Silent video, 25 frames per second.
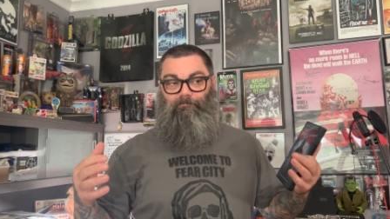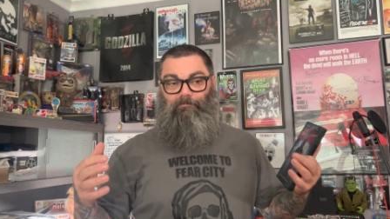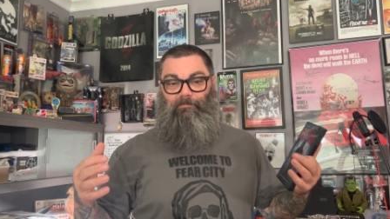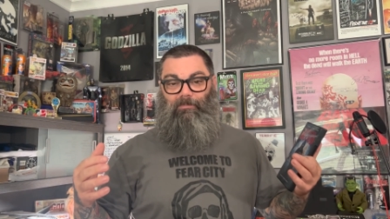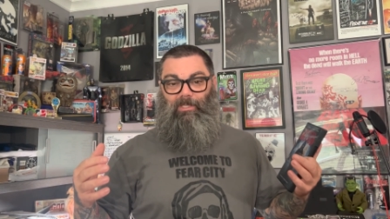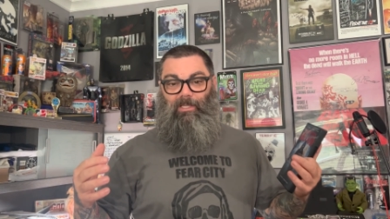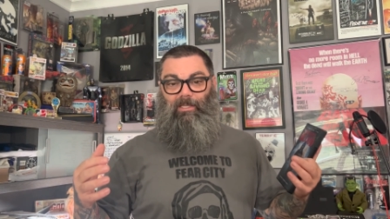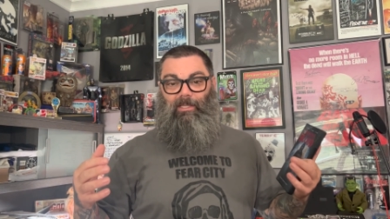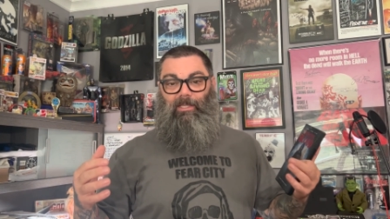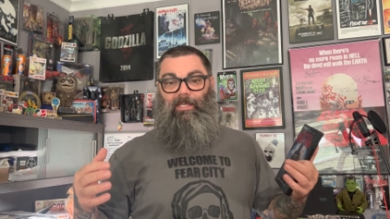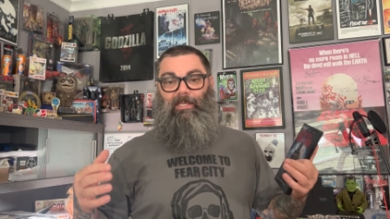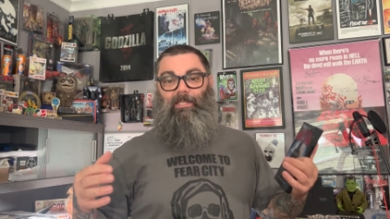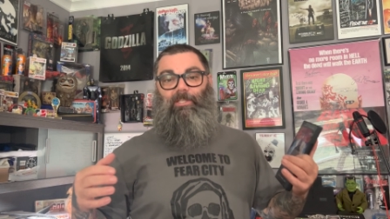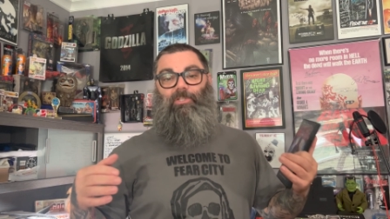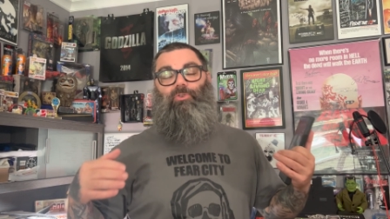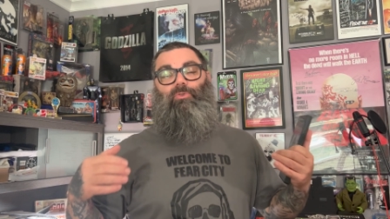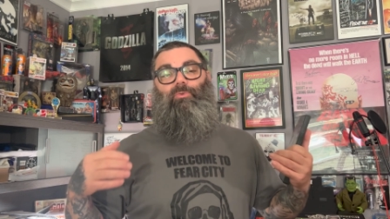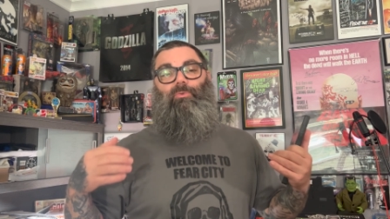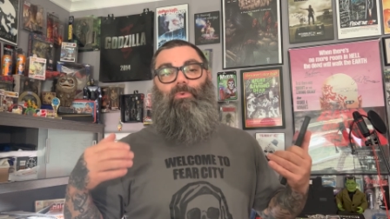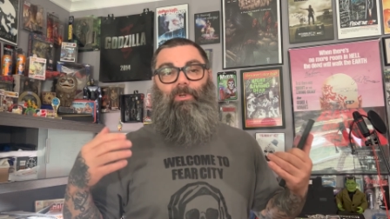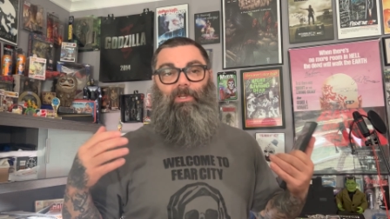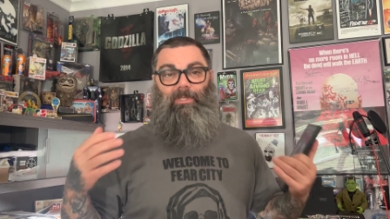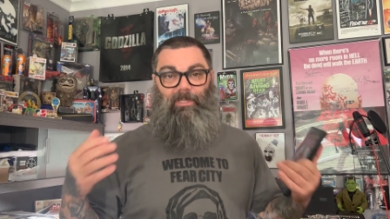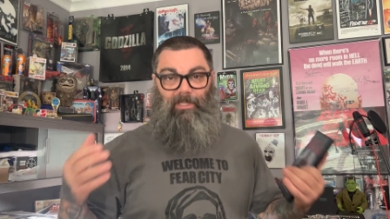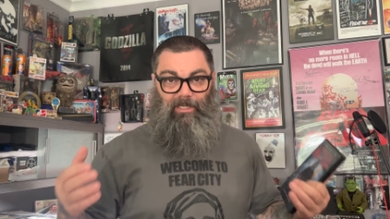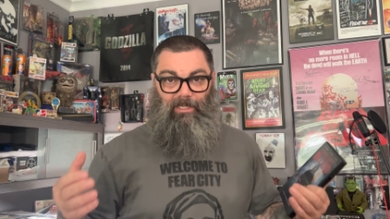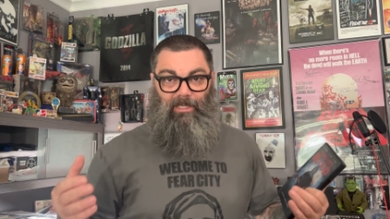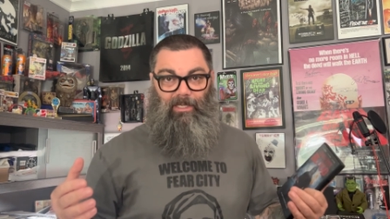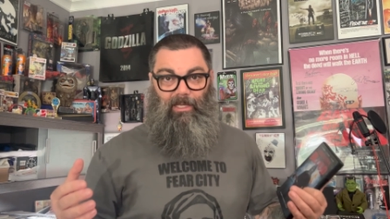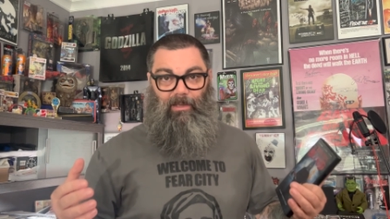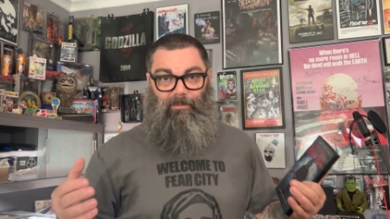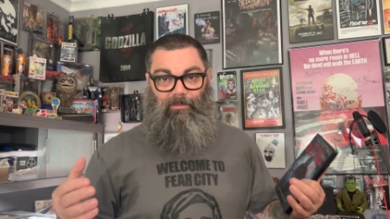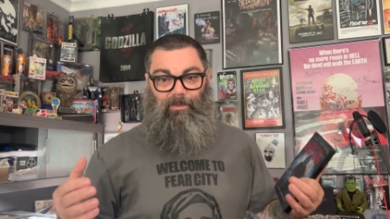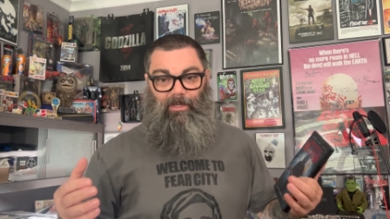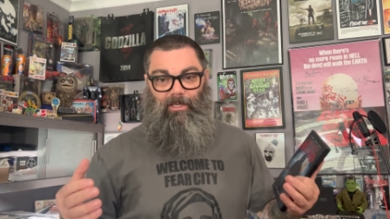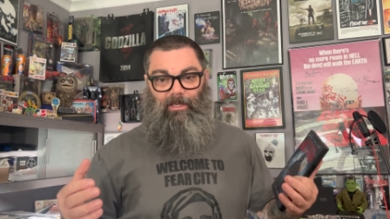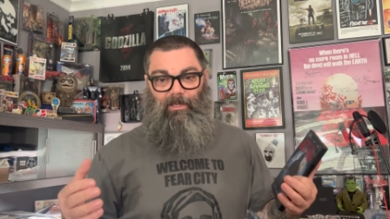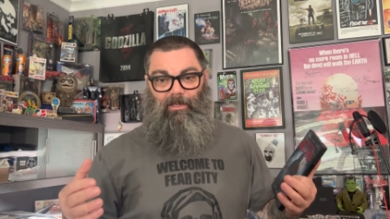literally, I
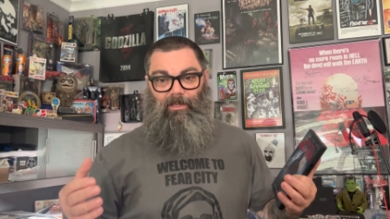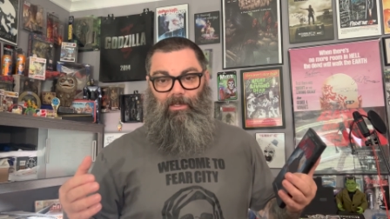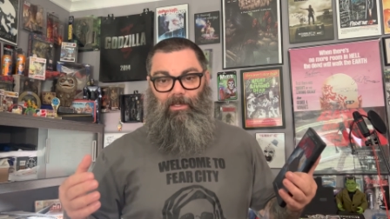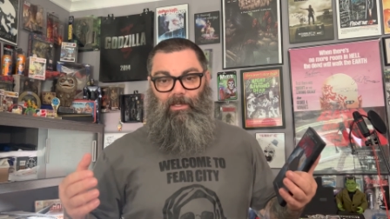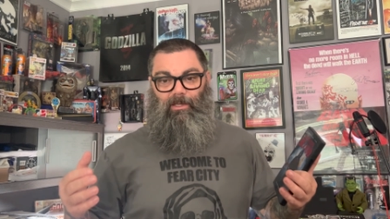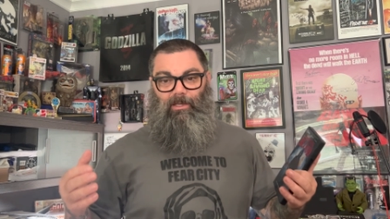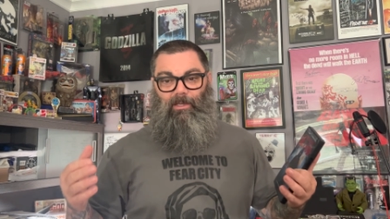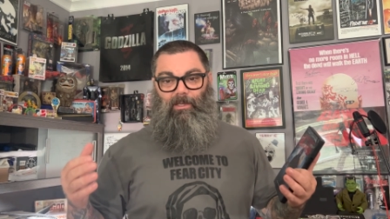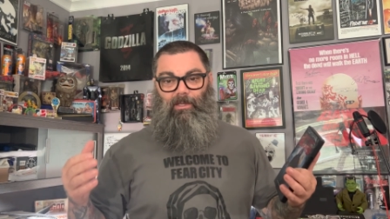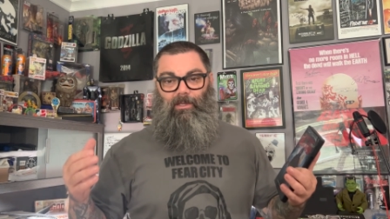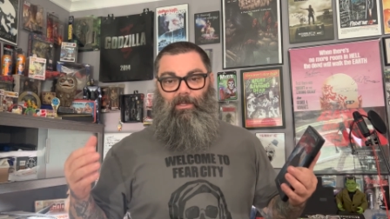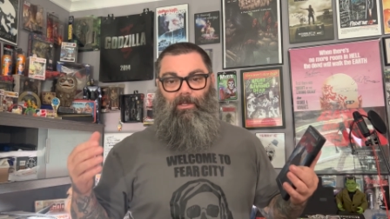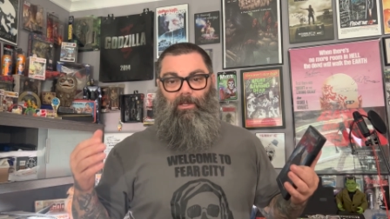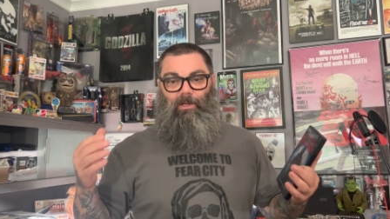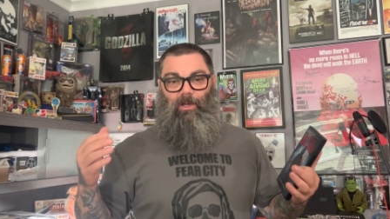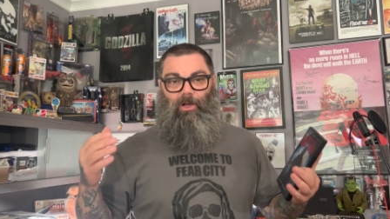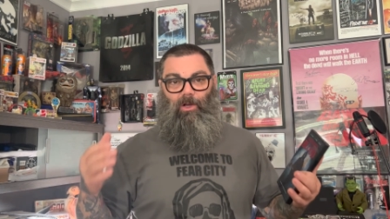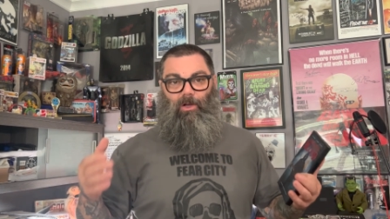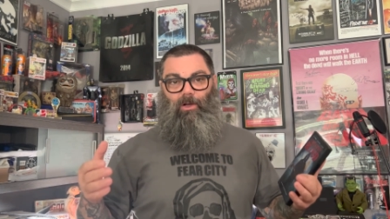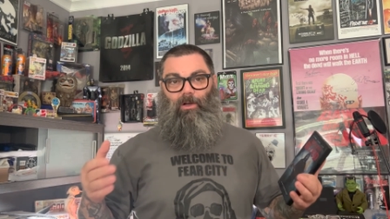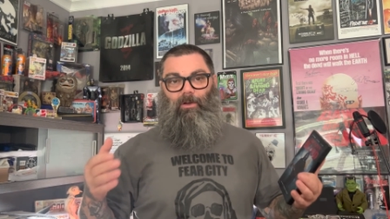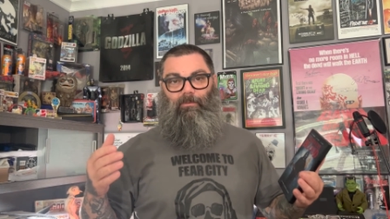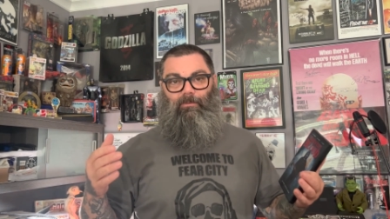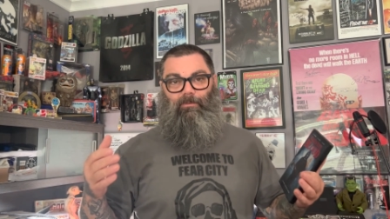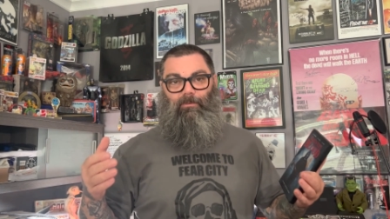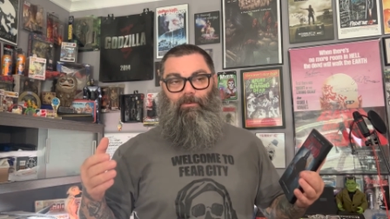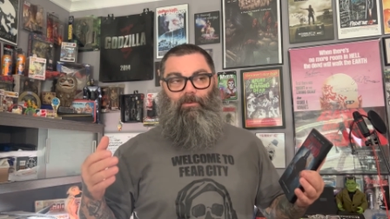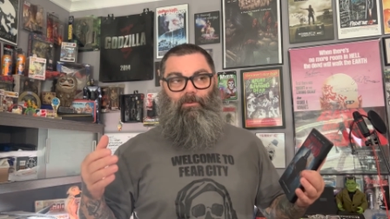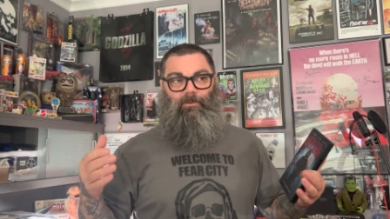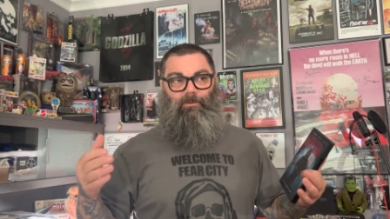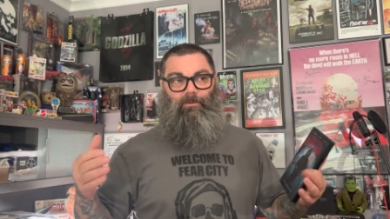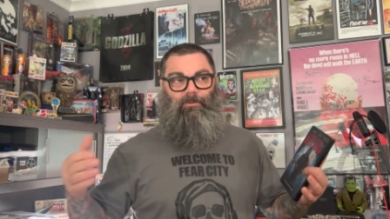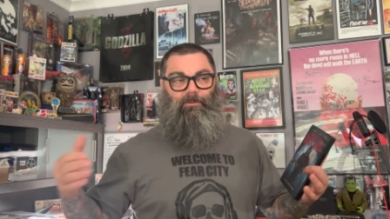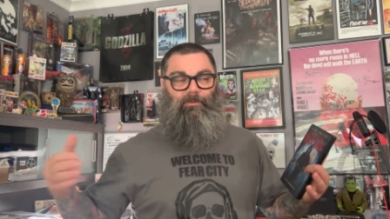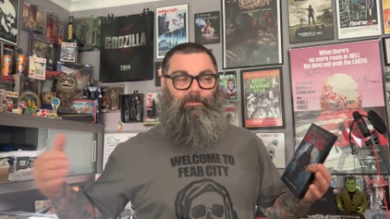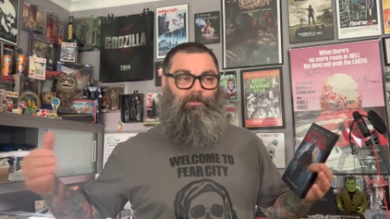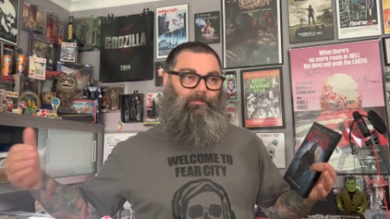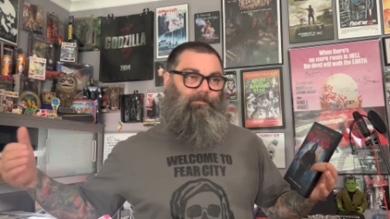mean,
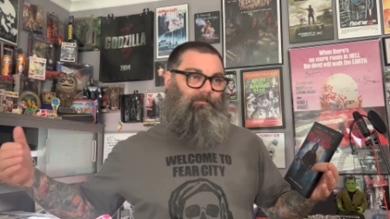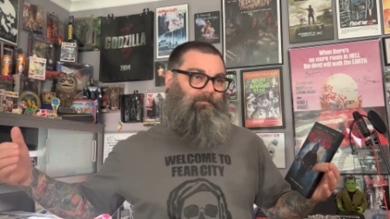awful,